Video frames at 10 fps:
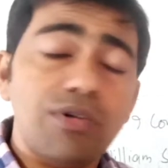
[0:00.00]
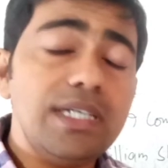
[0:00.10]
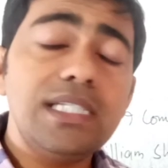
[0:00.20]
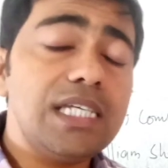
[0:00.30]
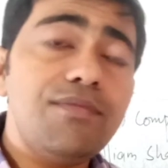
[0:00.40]

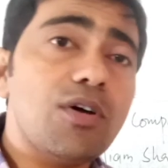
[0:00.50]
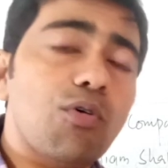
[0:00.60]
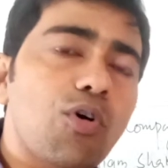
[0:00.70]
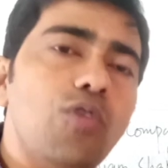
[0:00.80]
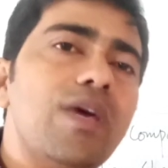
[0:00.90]
If the
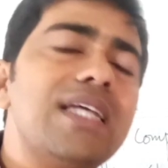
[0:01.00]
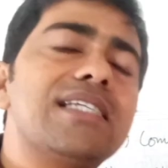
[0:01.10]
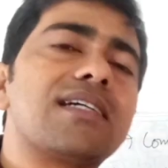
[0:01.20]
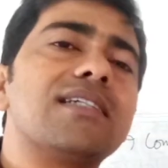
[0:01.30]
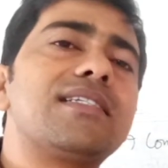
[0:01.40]
whole year
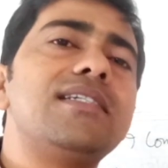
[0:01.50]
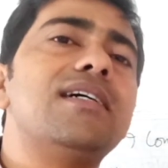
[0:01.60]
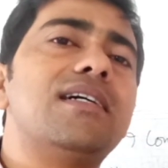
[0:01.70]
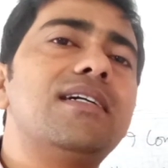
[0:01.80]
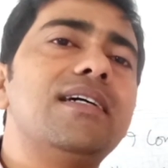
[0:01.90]
is
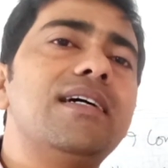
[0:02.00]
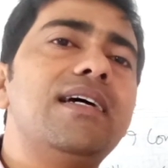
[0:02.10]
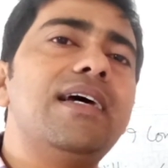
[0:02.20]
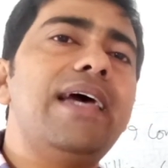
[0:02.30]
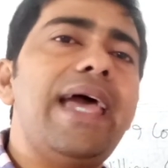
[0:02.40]
considered
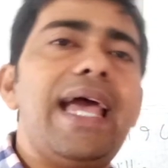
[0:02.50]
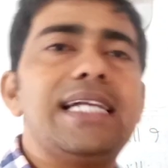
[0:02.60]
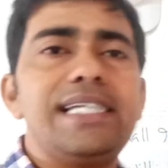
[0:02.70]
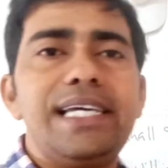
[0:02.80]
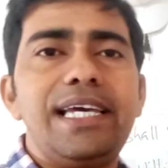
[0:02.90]

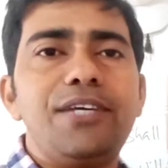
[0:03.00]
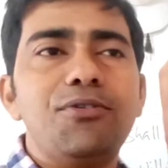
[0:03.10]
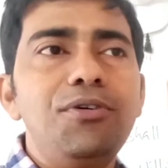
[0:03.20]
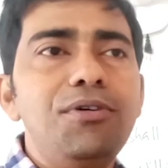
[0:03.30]
as a